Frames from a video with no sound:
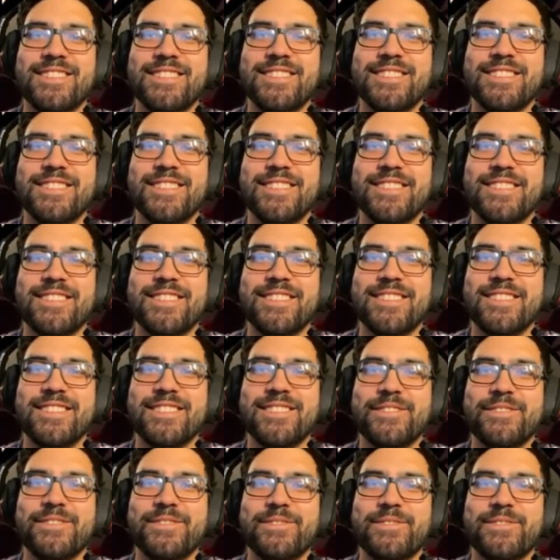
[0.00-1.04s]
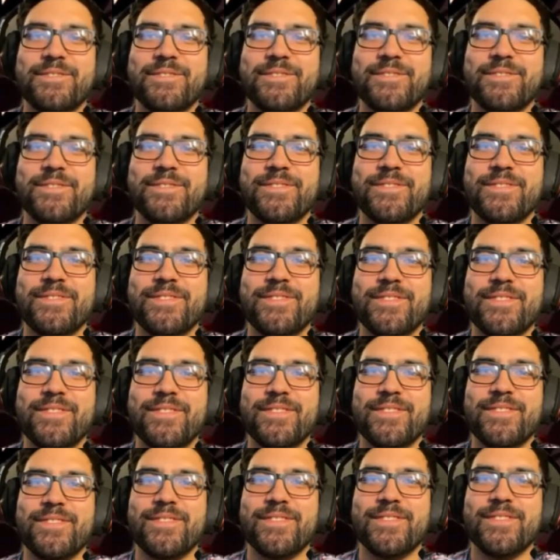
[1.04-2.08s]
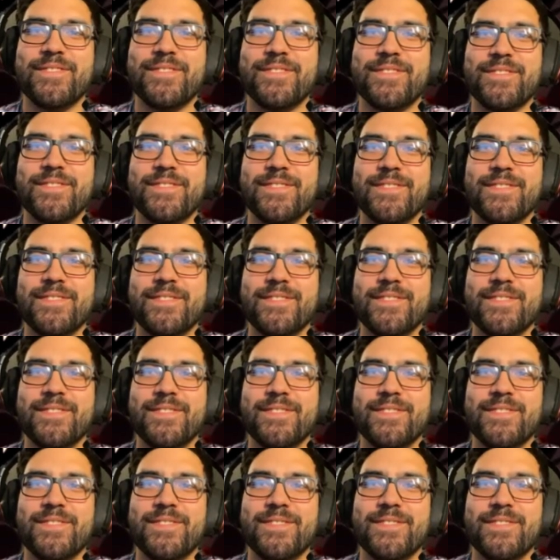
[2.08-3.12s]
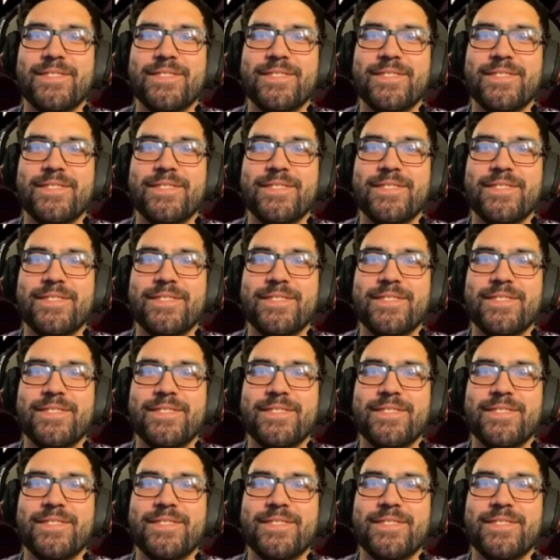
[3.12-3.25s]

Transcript: This person isn't speaking.